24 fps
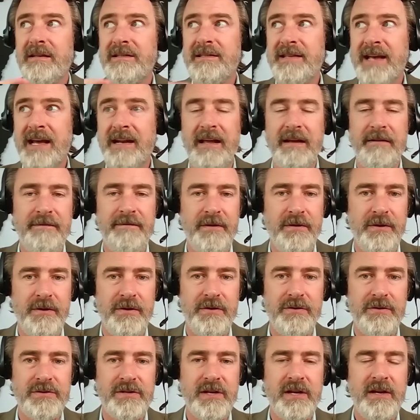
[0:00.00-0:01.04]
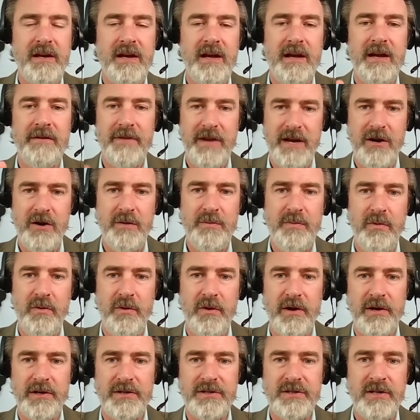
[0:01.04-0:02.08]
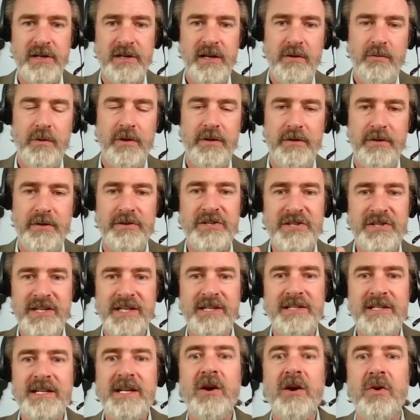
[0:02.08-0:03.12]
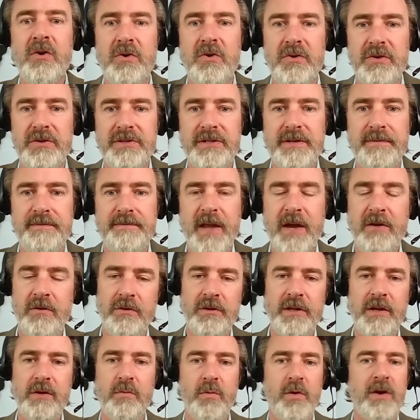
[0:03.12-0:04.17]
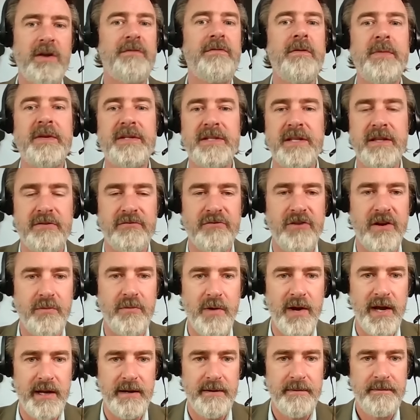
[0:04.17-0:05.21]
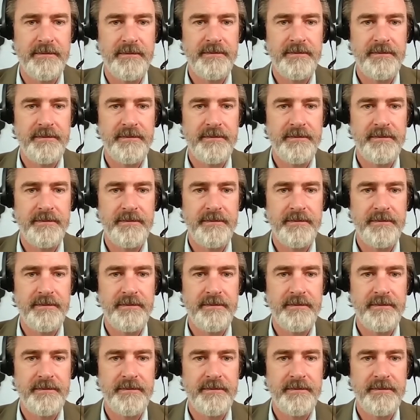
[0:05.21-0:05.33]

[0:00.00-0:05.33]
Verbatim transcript: satellite photos of airports where there are sixty holes and only one of them is in the runway,